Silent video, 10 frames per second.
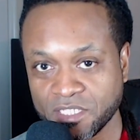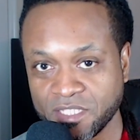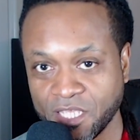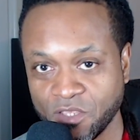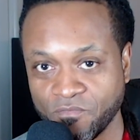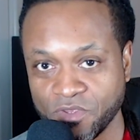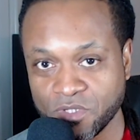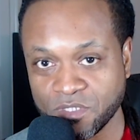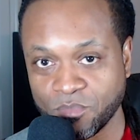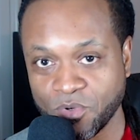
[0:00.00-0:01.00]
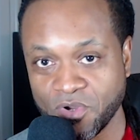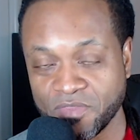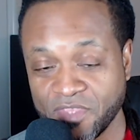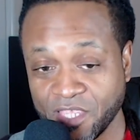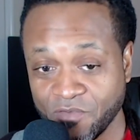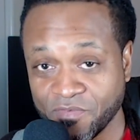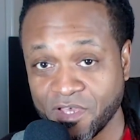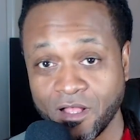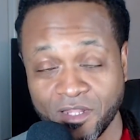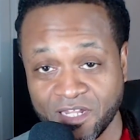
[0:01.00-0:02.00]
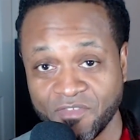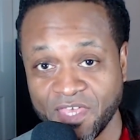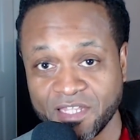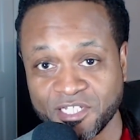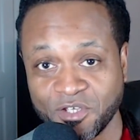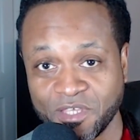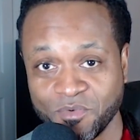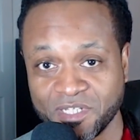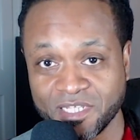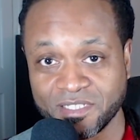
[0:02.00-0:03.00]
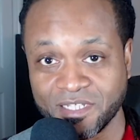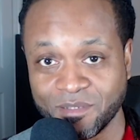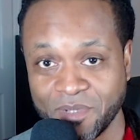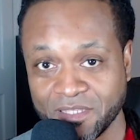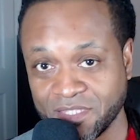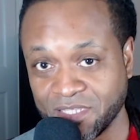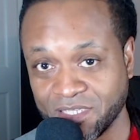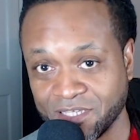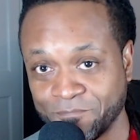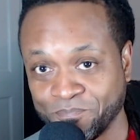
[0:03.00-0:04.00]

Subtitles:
Thank you for your support. Thank you for calling in on that show that we just did about the